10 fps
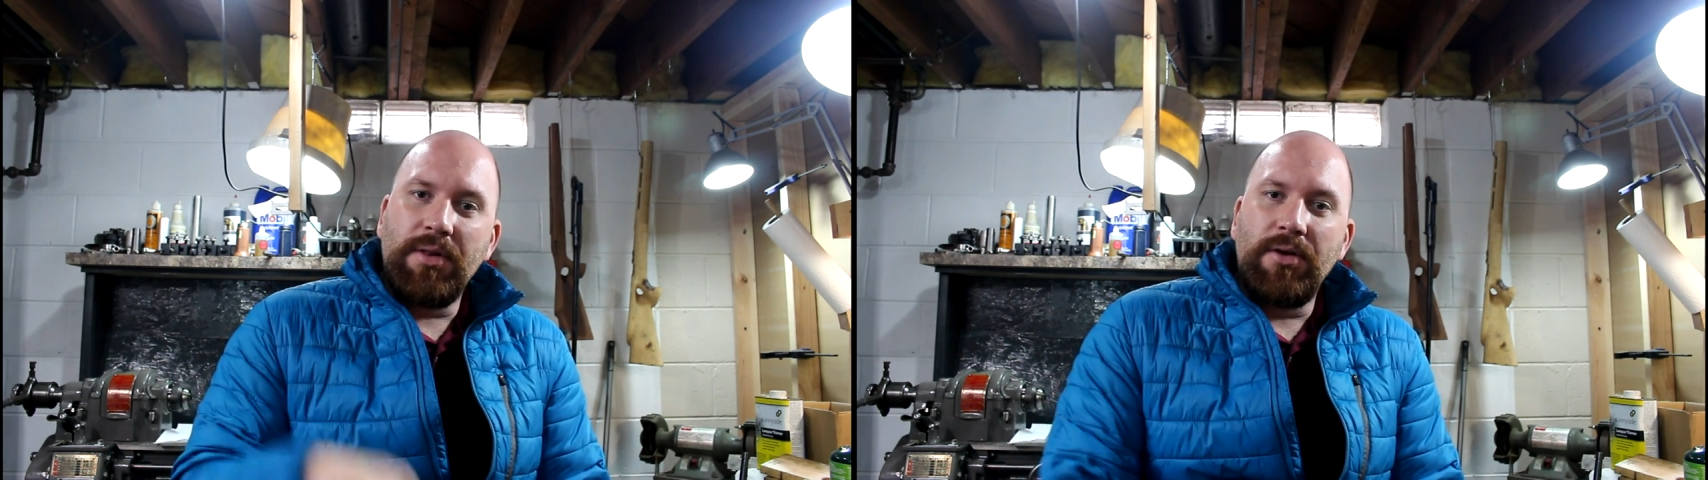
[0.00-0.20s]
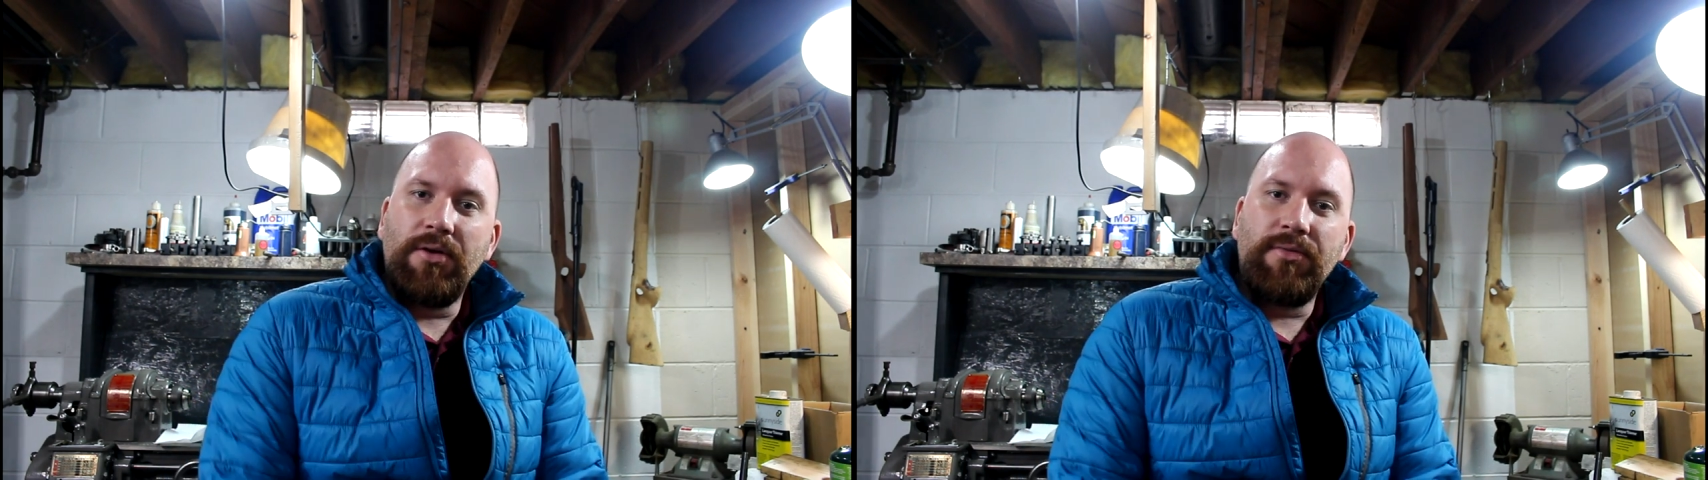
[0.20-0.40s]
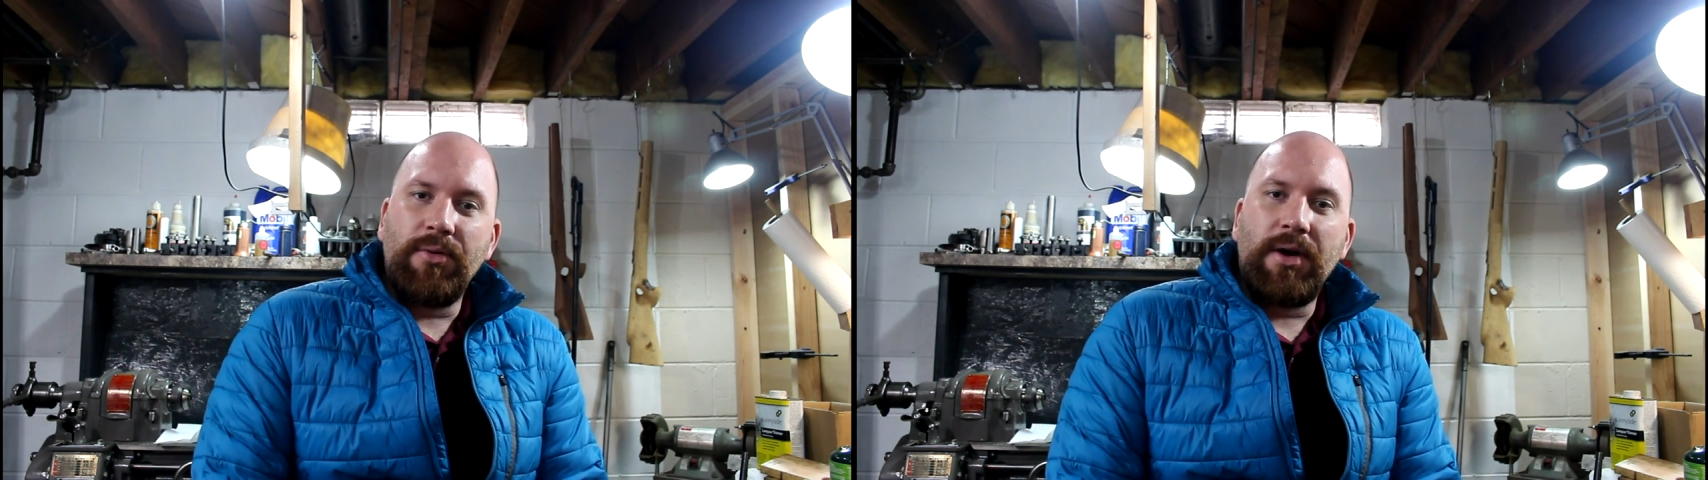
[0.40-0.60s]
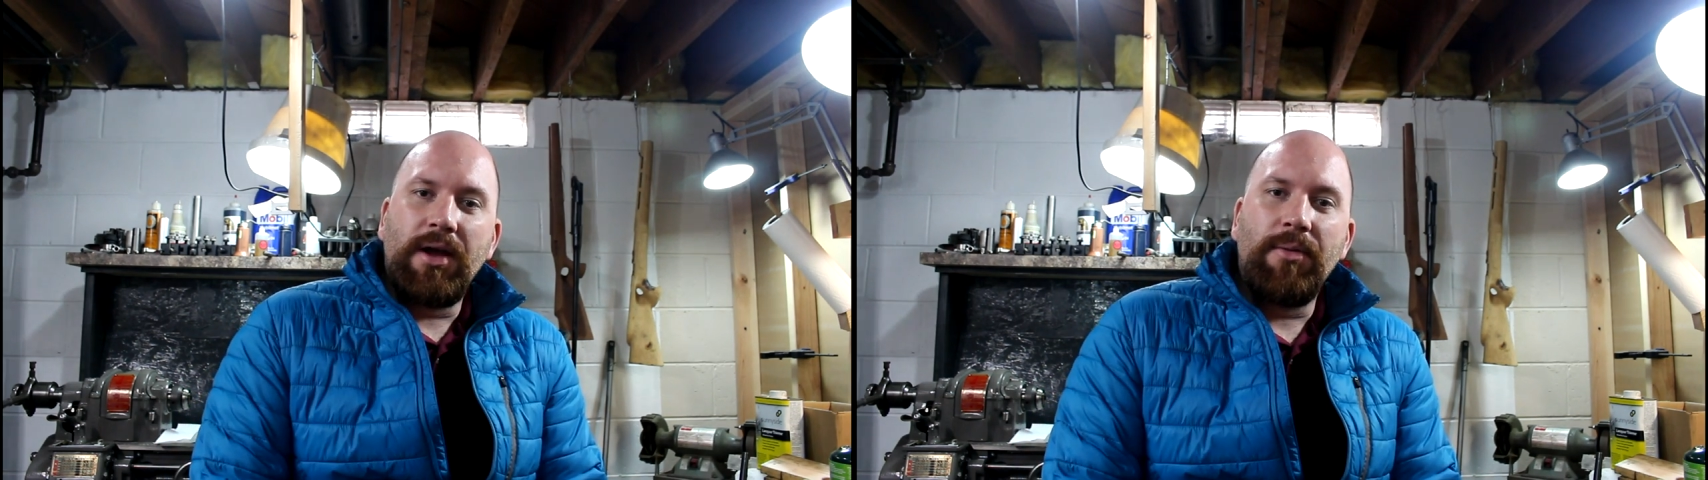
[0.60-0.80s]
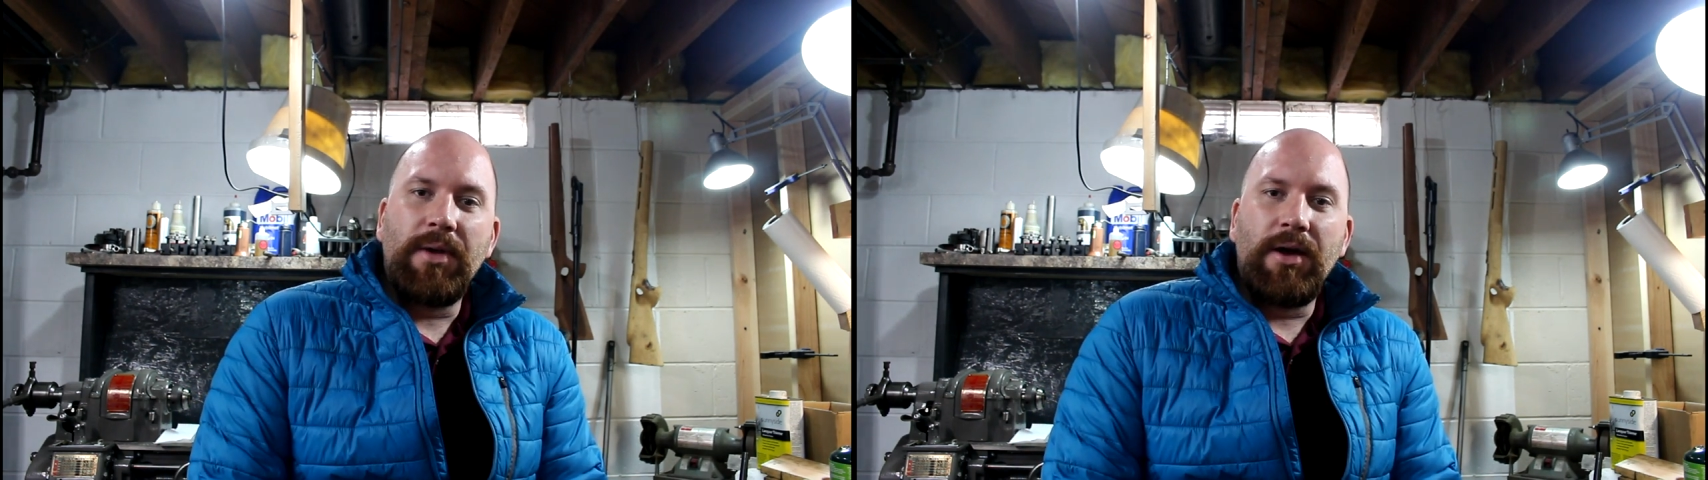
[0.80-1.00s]
below if you want
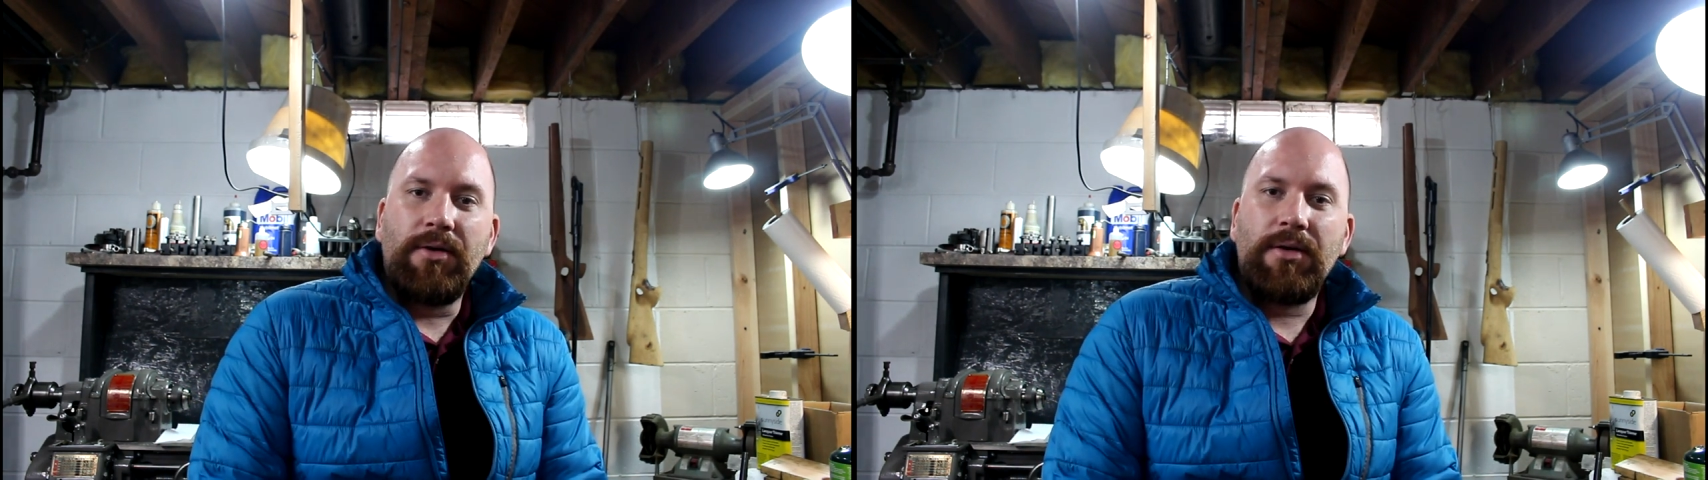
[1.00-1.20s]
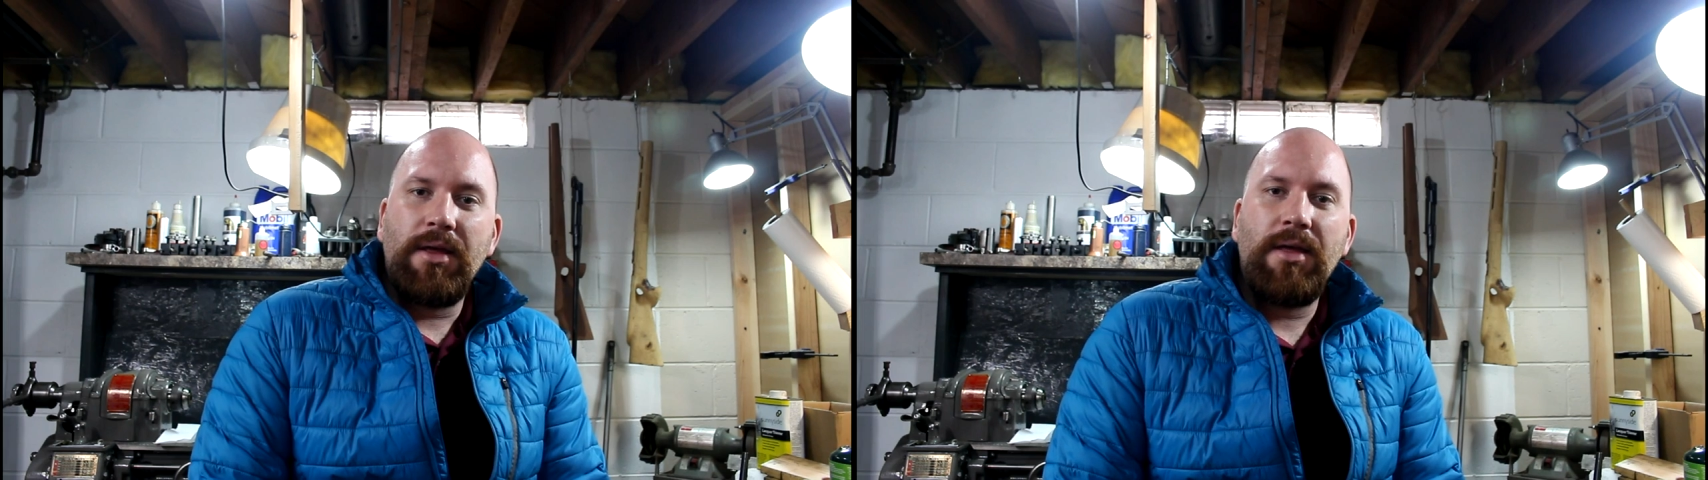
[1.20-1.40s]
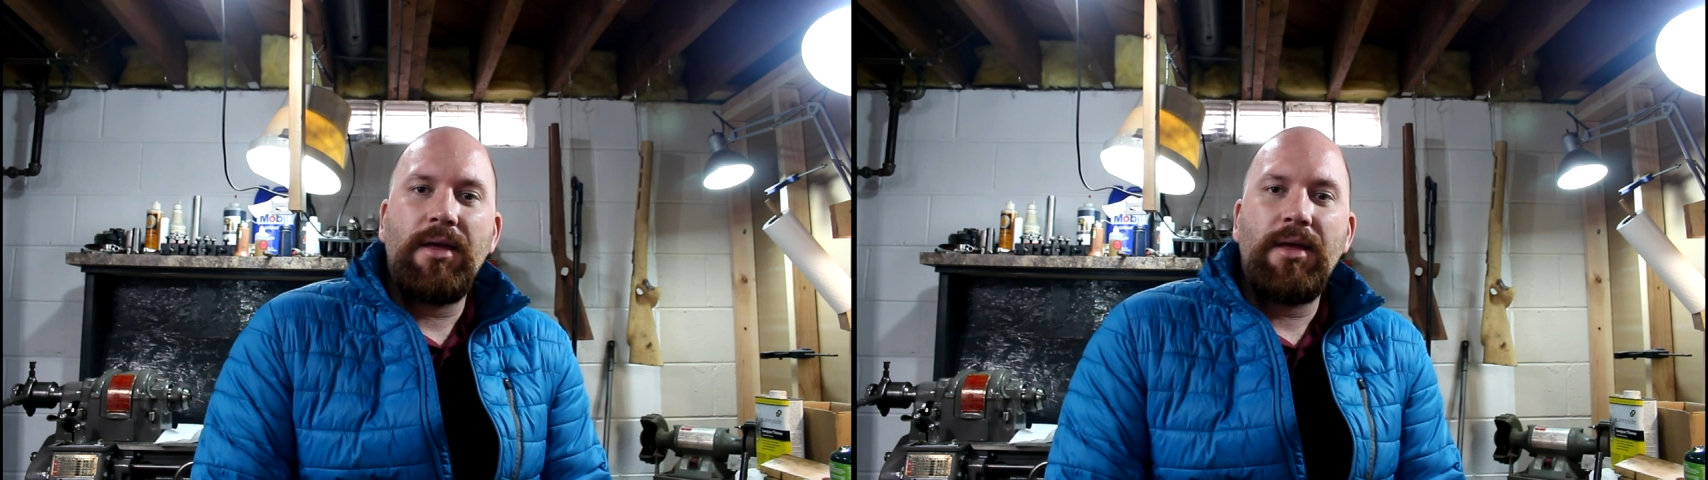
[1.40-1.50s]
to help me out.